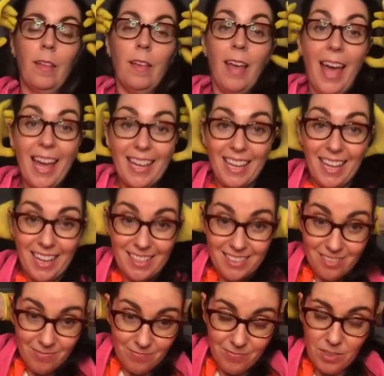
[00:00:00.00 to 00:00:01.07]

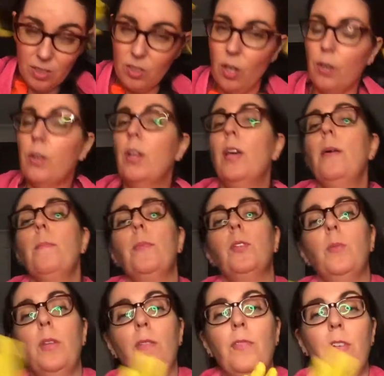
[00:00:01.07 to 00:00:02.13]
again, so
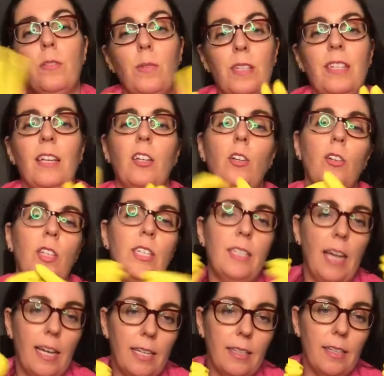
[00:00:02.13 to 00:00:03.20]
between the first one and the second one, you're
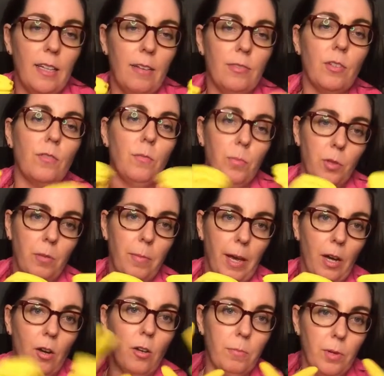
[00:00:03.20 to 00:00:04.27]
taking the gloves off and put them back
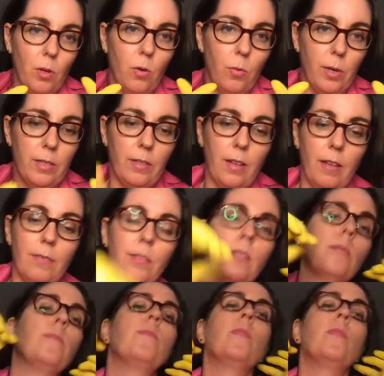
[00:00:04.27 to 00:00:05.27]
on, but always gloves.